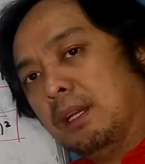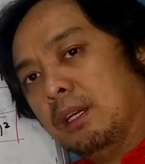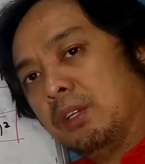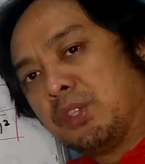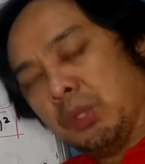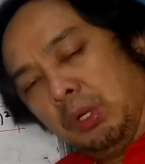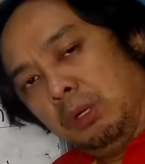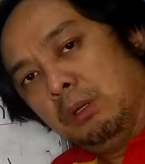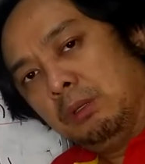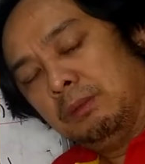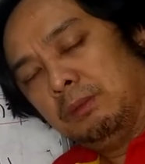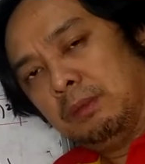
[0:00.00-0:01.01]
So
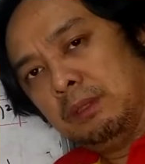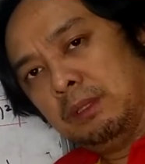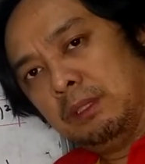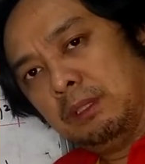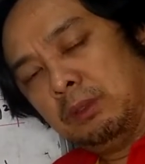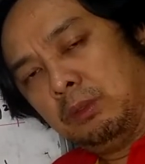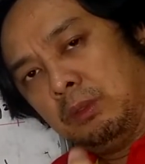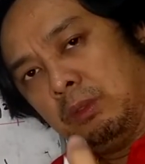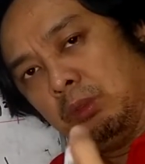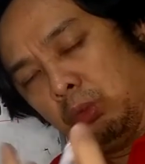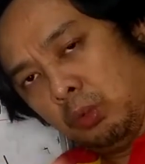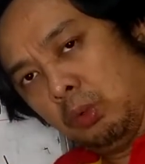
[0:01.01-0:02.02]

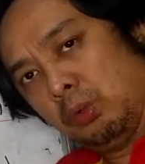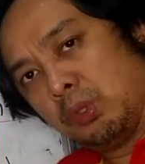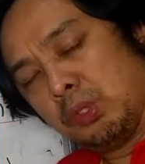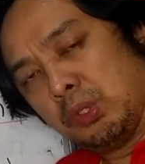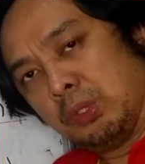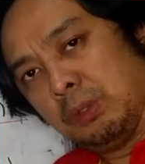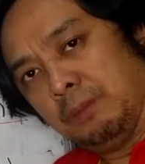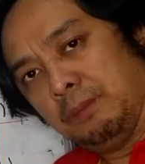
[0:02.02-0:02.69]
to those